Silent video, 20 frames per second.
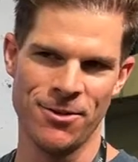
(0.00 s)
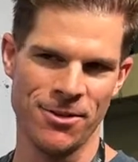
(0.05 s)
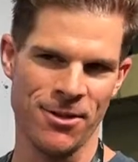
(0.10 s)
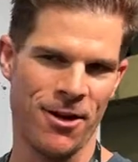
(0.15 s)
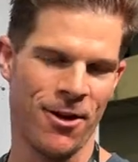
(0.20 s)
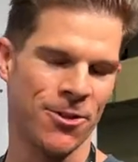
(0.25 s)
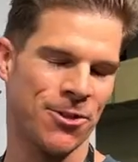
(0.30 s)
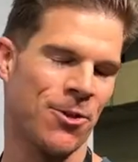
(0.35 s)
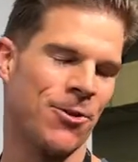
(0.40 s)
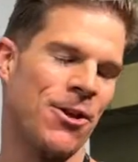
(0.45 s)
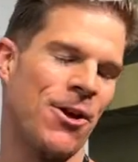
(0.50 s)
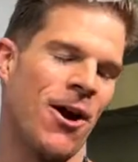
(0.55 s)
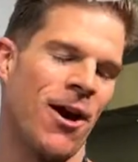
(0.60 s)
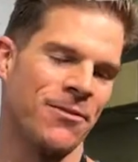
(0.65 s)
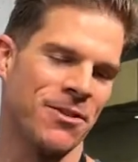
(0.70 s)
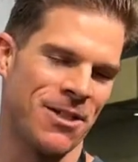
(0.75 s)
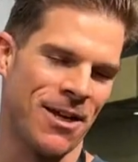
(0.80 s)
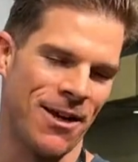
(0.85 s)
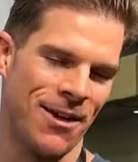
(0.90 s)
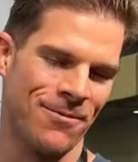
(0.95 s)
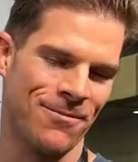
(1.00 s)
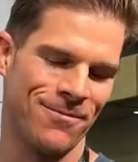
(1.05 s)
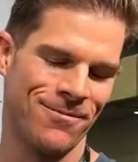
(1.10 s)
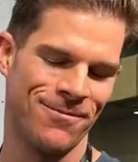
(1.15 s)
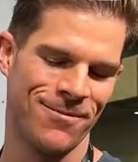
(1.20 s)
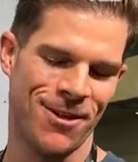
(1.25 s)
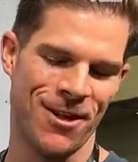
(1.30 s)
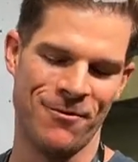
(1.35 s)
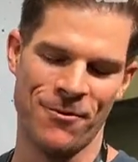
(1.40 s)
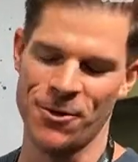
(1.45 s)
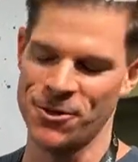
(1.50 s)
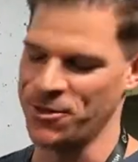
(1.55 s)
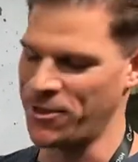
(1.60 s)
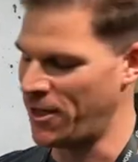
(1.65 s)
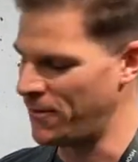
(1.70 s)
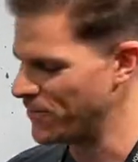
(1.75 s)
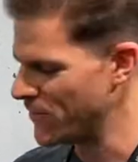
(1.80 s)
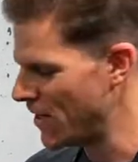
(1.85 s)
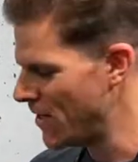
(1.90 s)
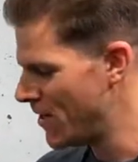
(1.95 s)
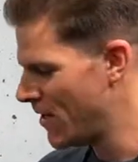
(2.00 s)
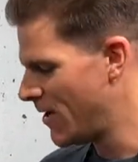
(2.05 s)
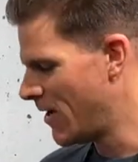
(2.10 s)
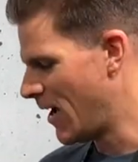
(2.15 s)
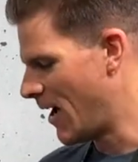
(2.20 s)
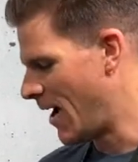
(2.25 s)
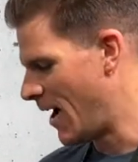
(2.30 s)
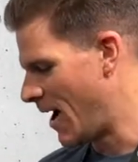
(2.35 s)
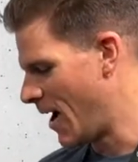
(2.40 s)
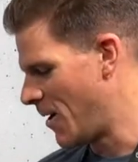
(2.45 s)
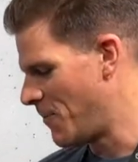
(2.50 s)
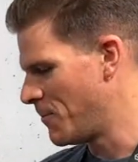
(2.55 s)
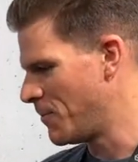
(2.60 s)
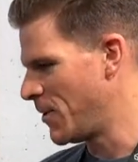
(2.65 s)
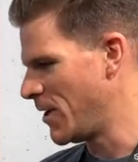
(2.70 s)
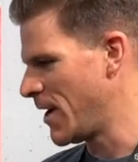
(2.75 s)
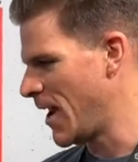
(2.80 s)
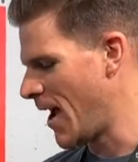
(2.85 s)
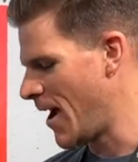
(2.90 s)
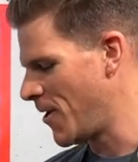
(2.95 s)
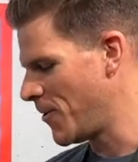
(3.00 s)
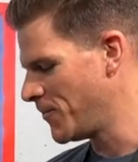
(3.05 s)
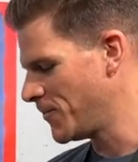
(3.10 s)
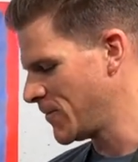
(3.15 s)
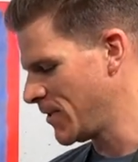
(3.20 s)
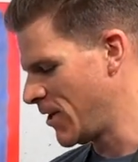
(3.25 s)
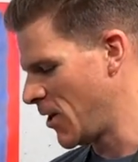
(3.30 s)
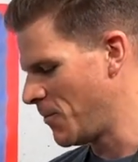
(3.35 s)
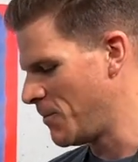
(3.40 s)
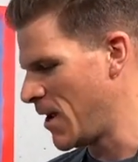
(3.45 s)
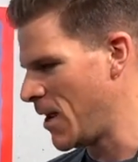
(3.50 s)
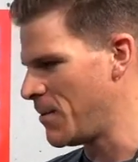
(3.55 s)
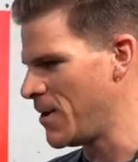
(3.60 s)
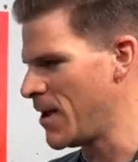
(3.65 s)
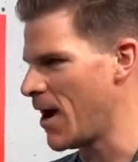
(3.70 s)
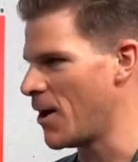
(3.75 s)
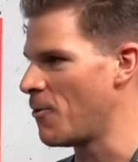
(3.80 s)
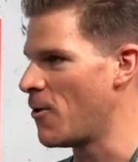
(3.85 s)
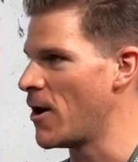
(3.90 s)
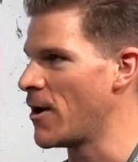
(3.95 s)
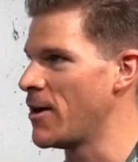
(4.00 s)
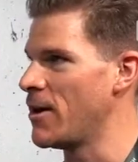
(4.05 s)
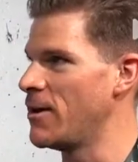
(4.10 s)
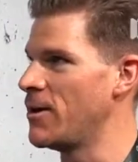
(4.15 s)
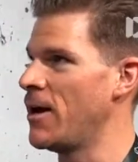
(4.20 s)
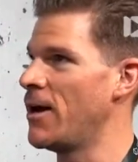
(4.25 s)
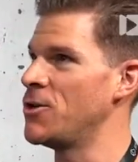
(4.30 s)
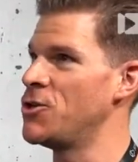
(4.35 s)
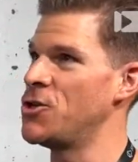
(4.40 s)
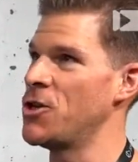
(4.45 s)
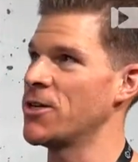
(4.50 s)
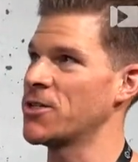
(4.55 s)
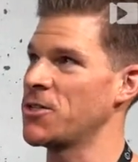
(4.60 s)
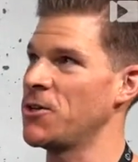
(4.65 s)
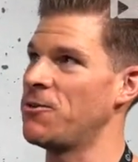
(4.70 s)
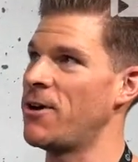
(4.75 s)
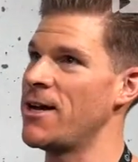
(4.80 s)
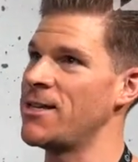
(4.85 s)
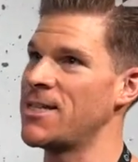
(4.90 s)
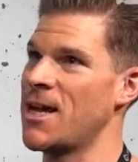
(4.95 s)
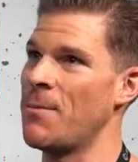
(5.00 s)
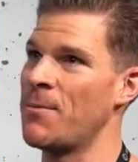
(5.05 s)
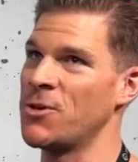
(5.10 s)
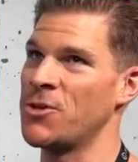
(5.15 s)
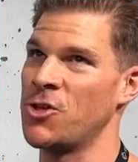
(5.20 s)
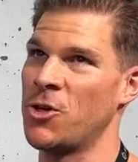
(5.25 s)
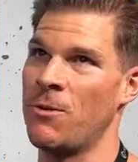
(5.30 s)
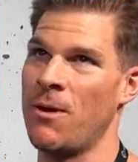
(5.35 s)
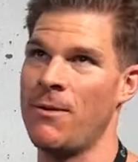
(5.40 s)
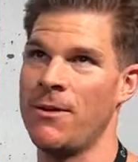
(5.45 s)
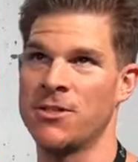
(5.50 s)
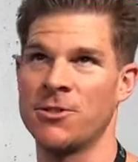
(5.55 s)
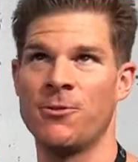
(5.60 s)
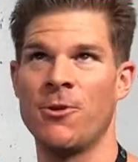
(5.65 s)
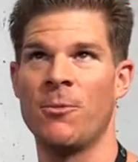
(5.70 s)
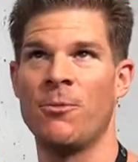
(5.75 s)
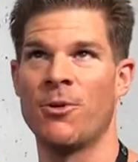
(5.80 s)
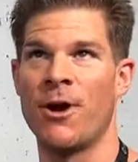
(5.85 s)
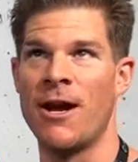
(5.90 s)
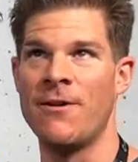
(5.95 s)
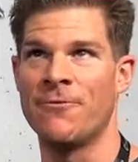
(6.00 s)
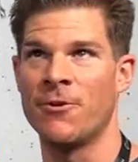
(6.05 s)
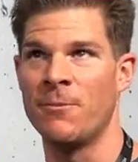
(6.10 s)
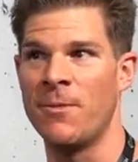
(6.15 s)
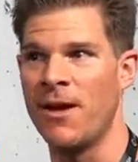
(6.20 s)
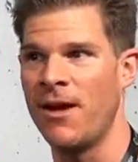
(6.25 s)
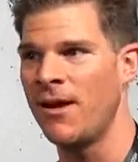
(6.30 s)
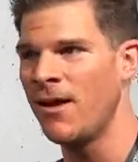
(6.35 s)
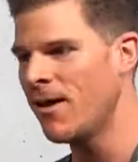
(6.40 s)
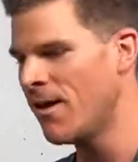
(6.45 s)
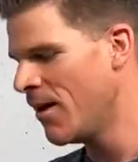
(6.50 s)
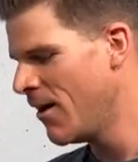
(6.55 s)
Also the off state, conversely. Um, but now, you know, maybe I want to adjust the light temperature. Maybe it's a little bright for me.